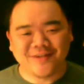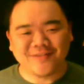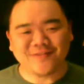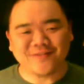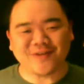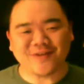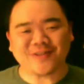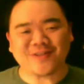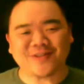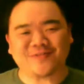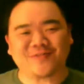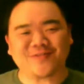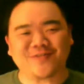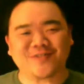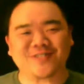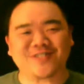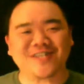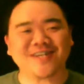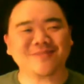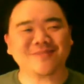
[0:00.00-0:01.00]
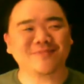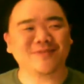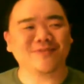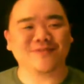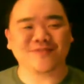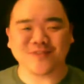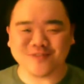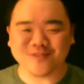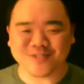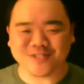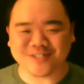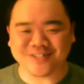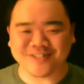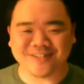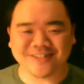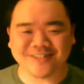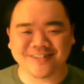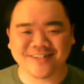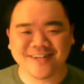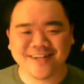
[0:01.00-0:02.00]
for the foreseeable
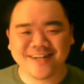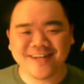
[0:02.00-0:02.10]
future.